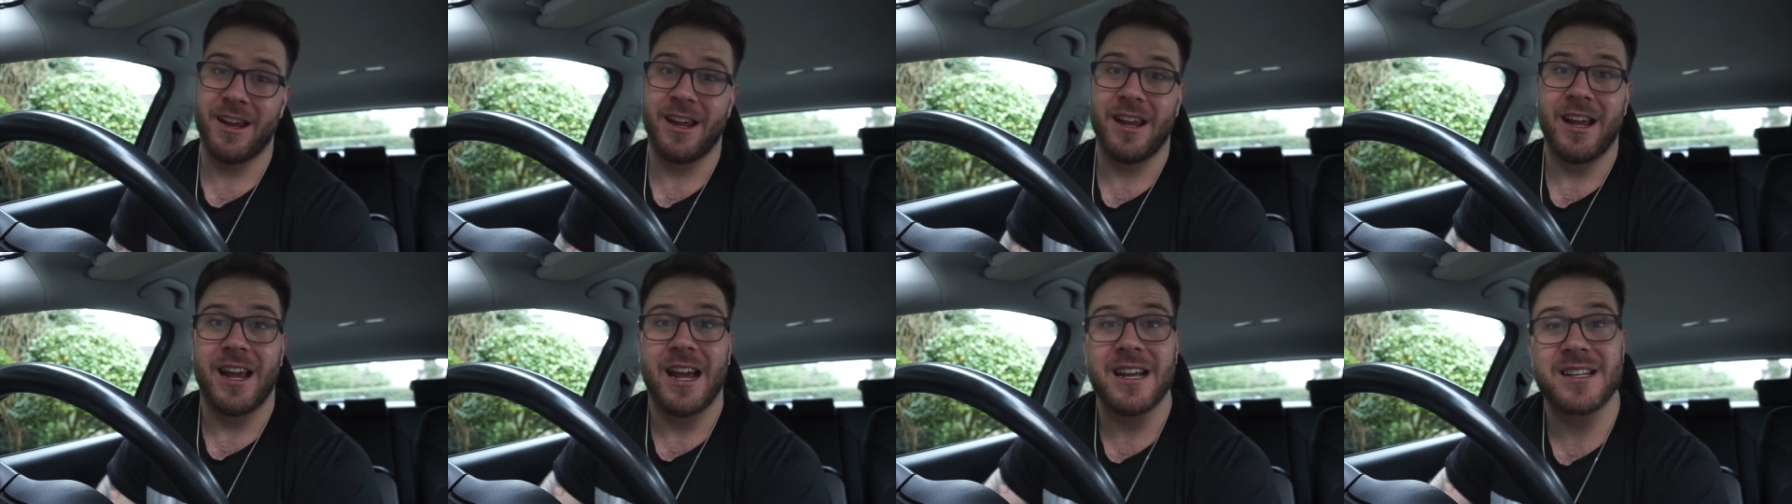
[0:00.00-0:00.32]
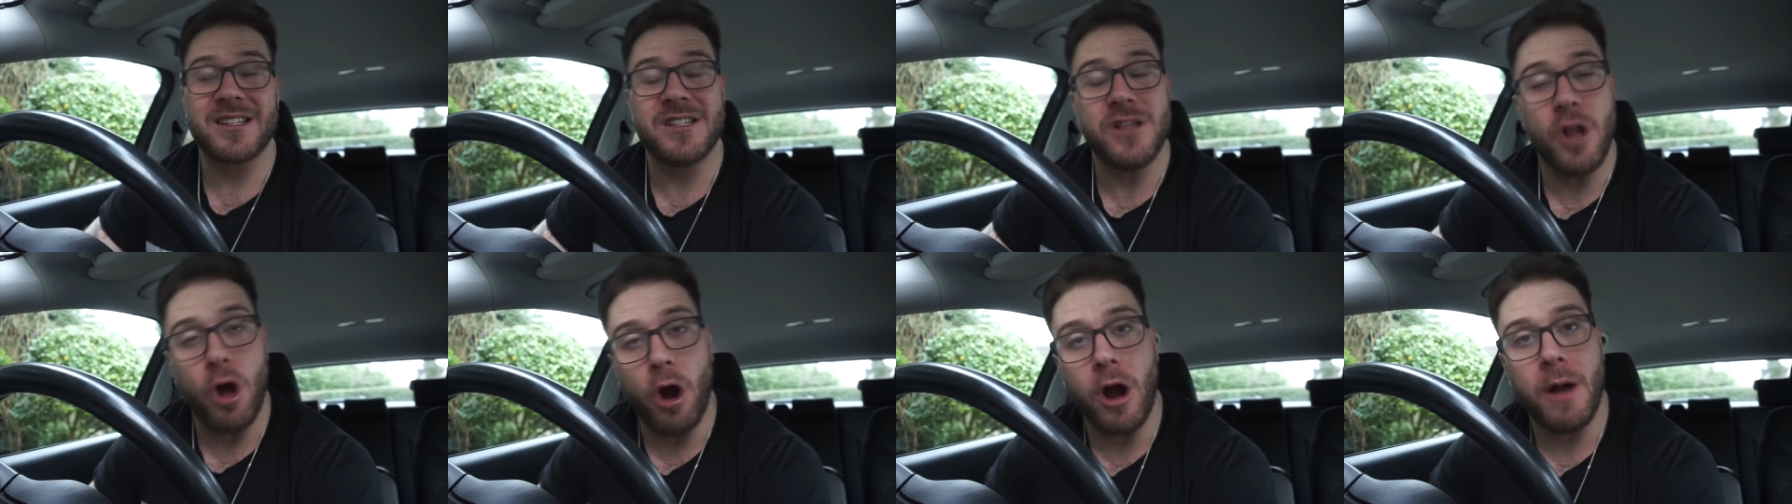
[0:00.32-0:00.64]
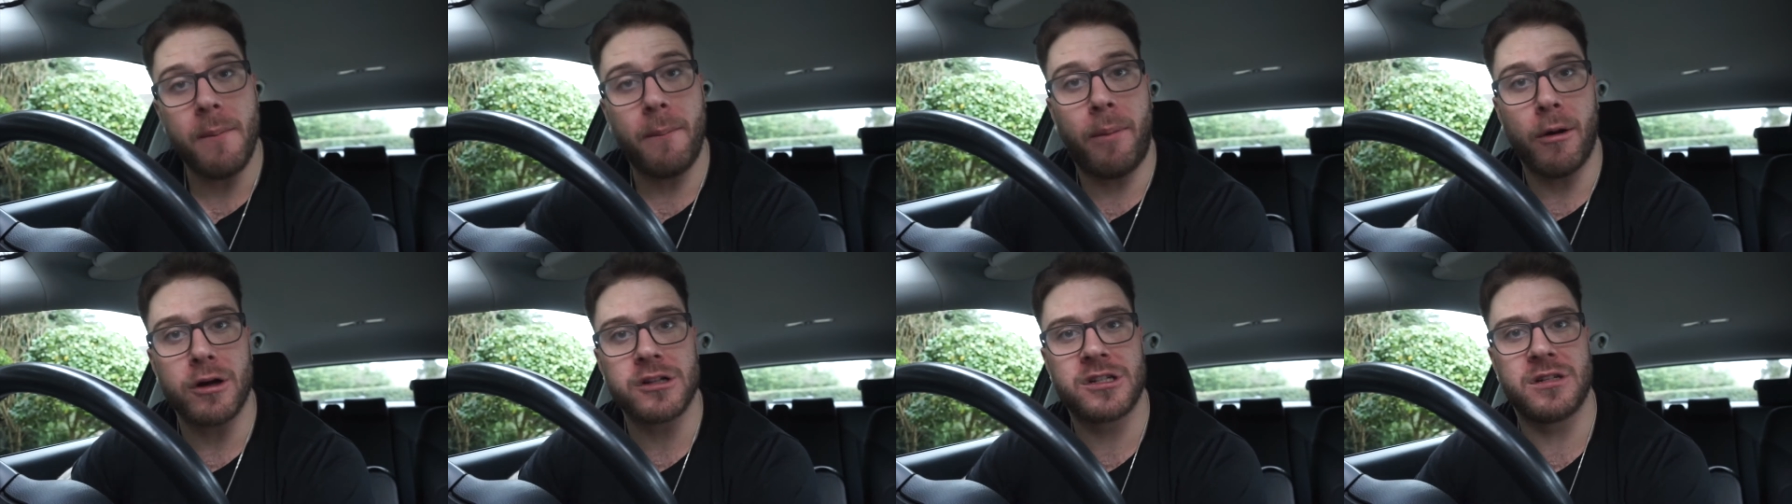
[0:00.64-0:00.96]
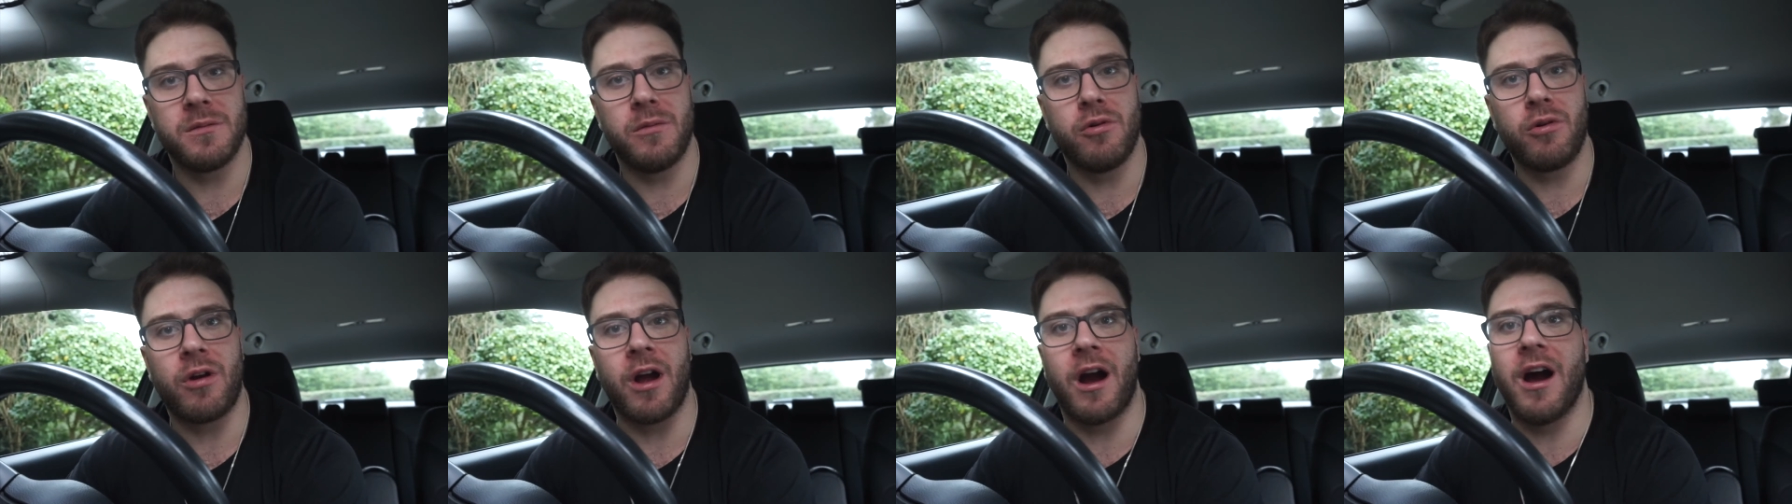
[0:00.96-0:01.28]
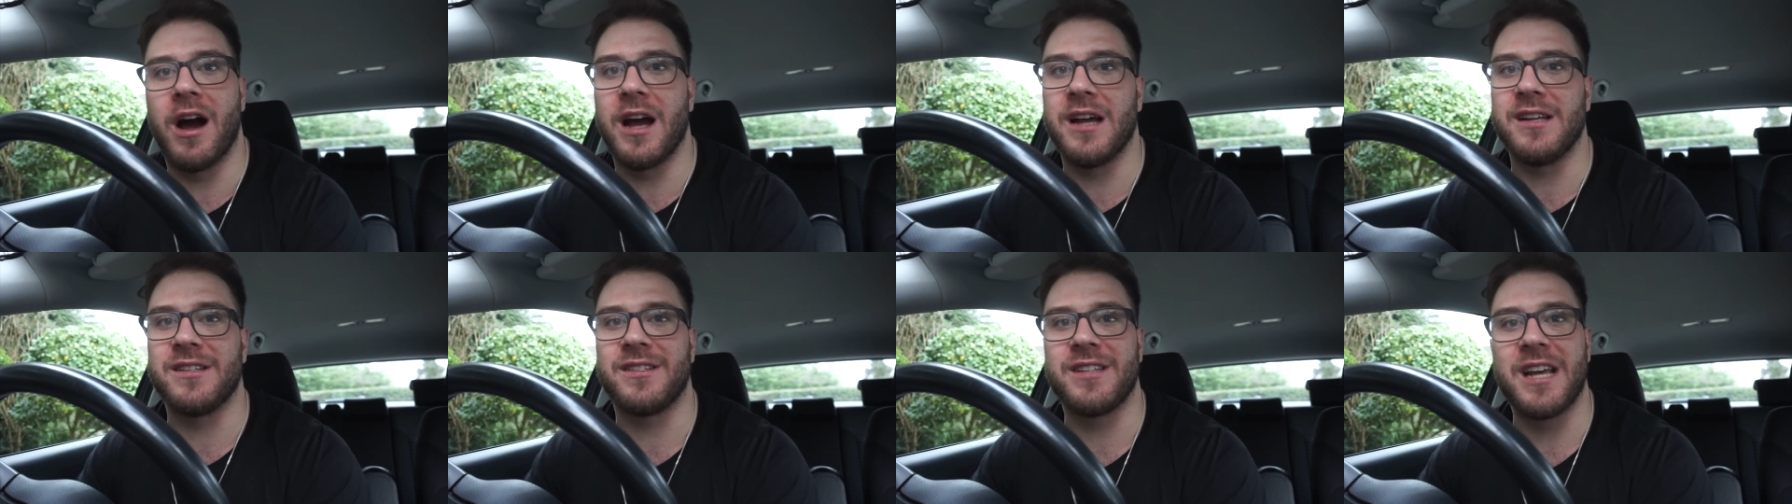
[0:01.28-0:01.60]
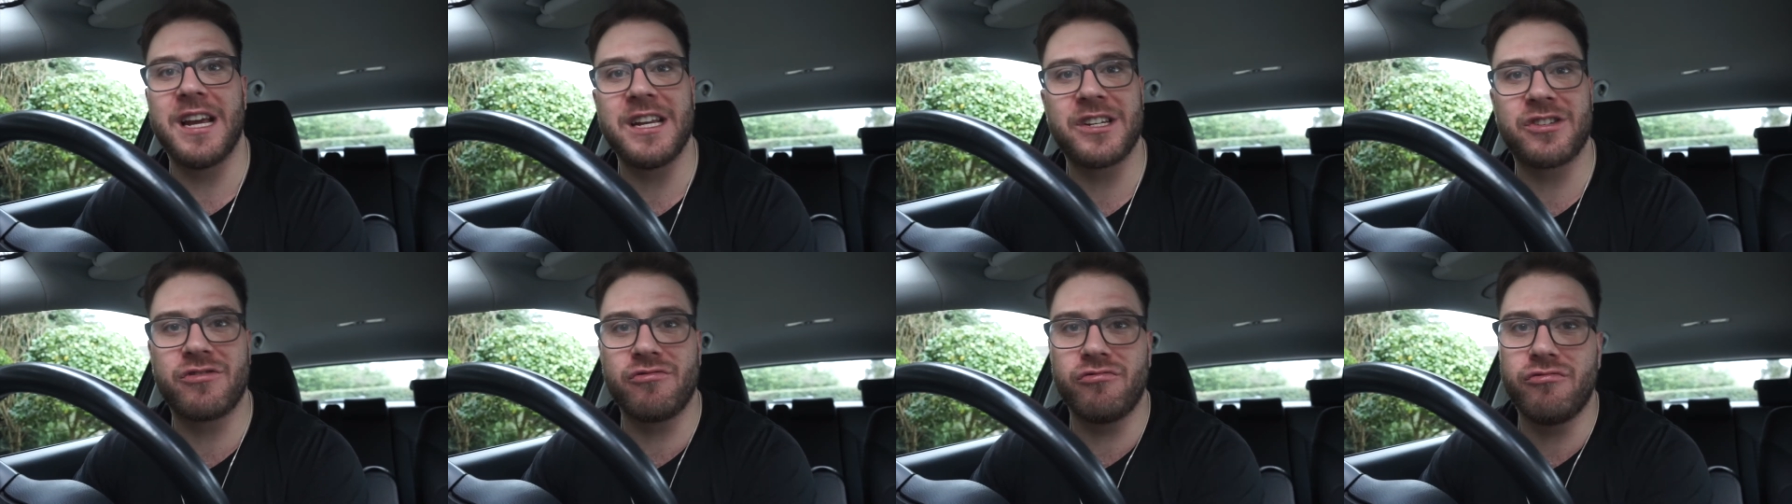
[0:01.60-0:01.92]
It's not impossible, guys.
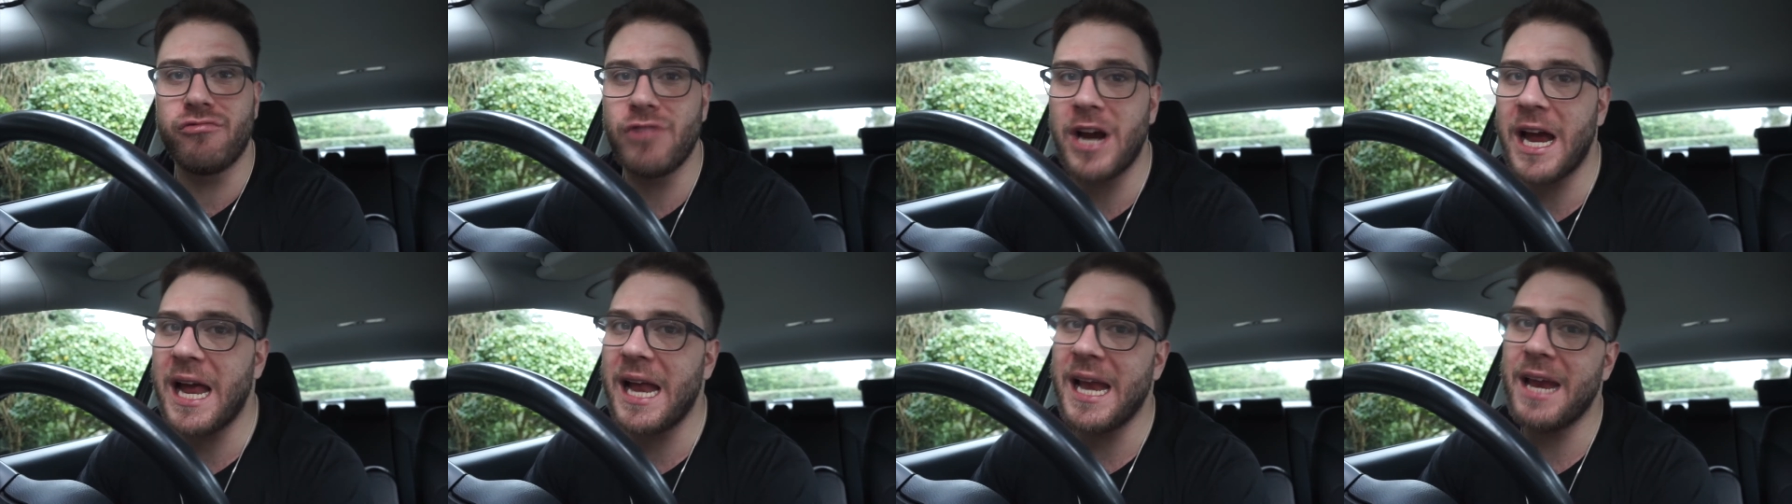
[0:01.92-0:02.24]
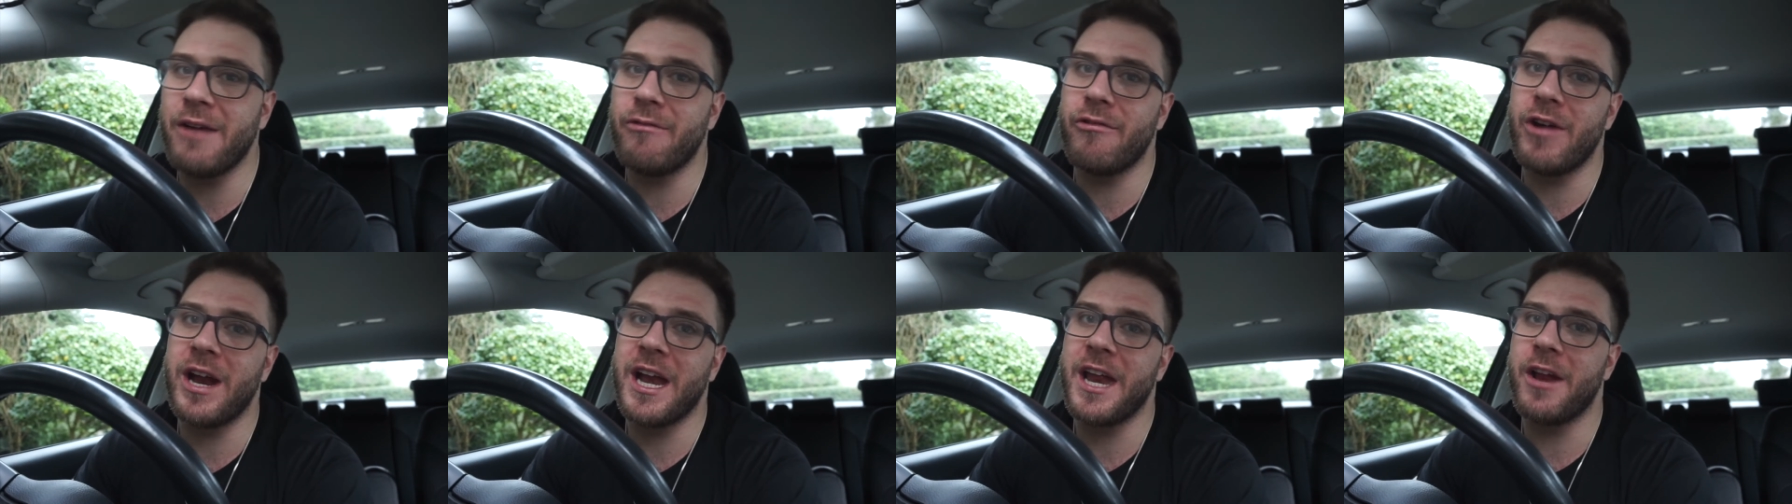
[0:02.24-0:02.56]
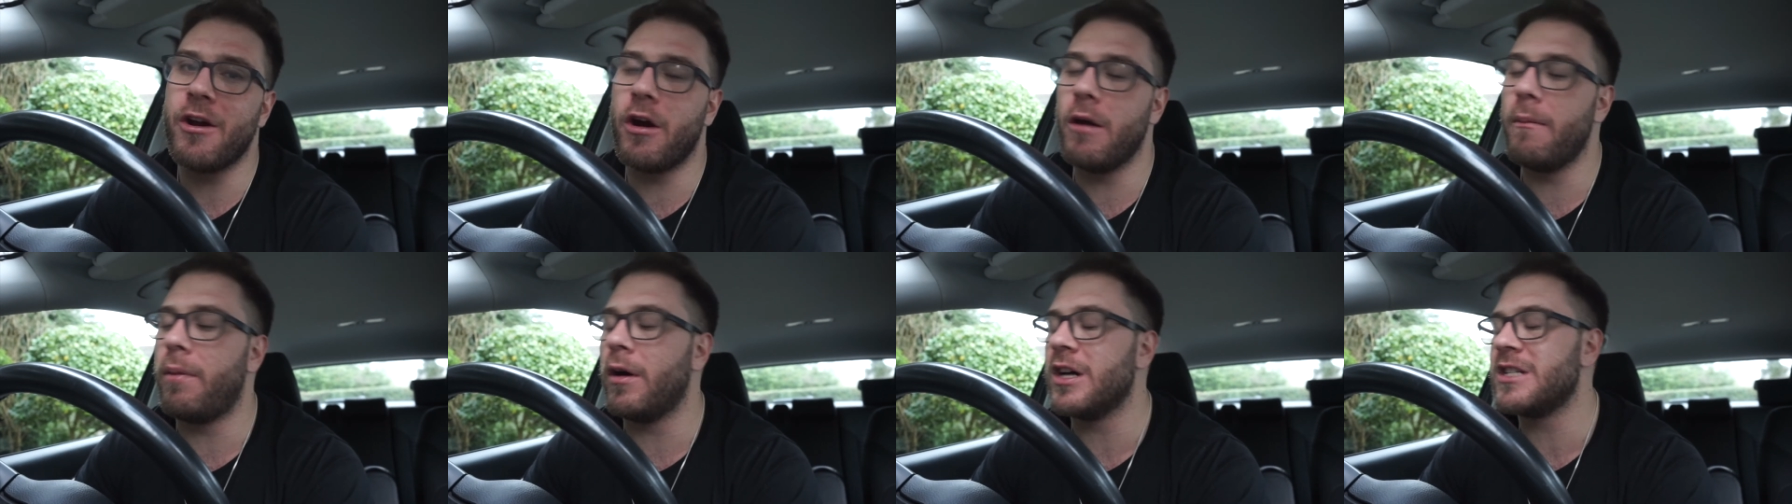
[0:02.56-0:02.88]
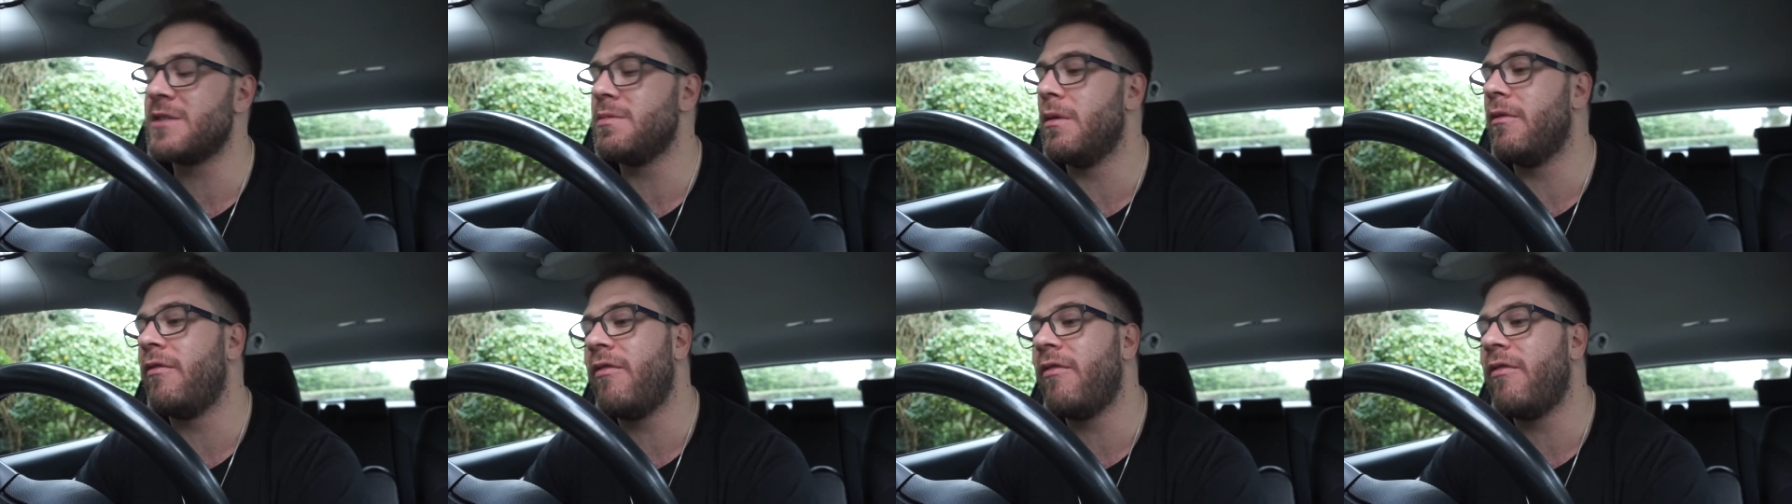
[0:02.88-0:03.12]
It's really, really not impossible.